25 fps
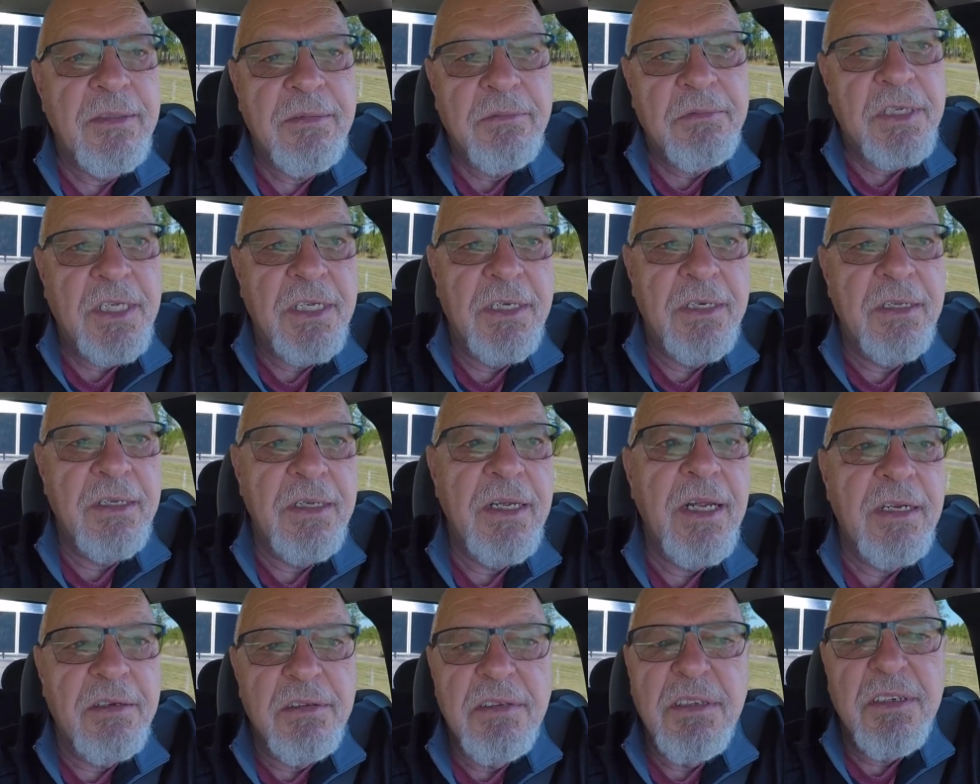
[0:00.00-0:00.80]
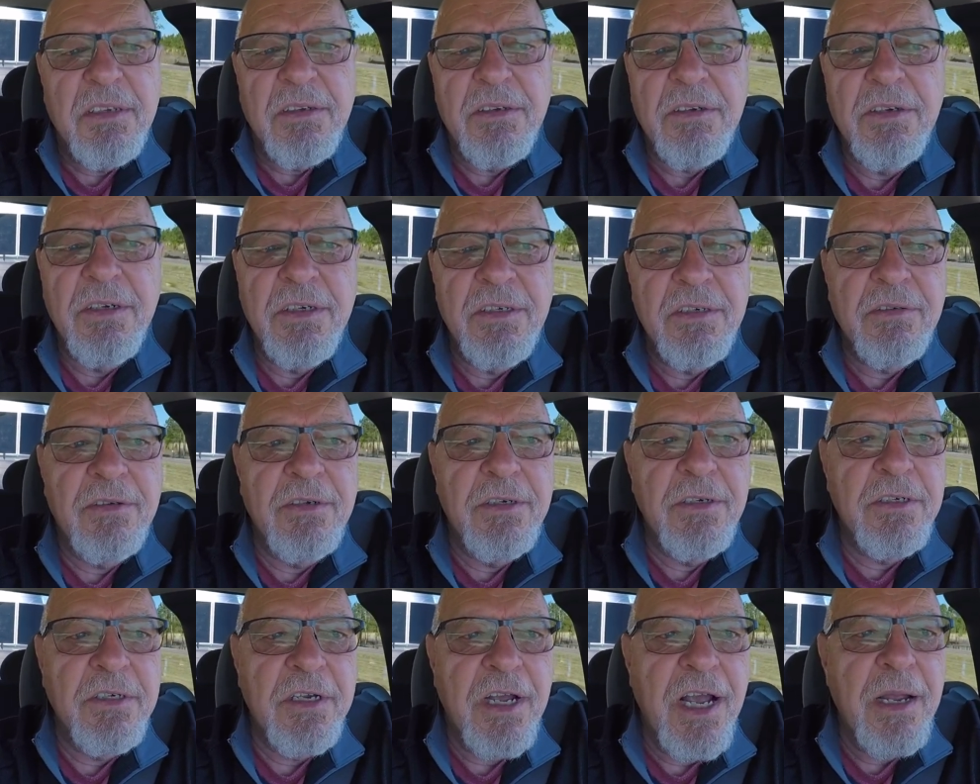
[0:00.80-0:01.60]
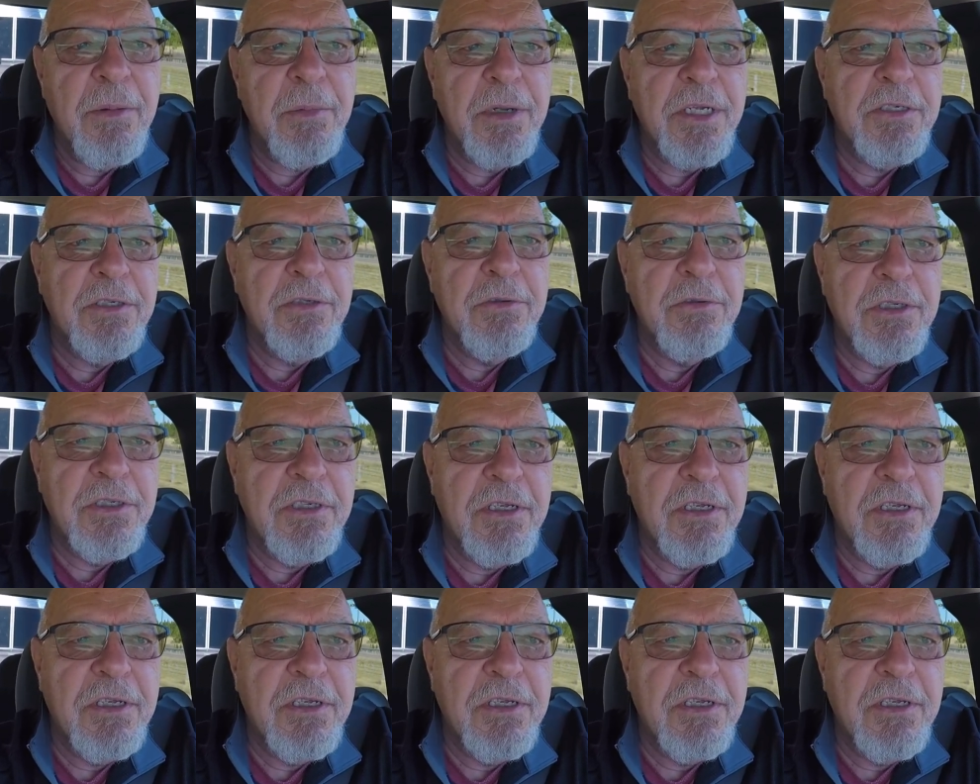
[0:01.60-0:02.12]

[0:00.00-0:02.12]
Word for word: Getting, it's a good good timing too.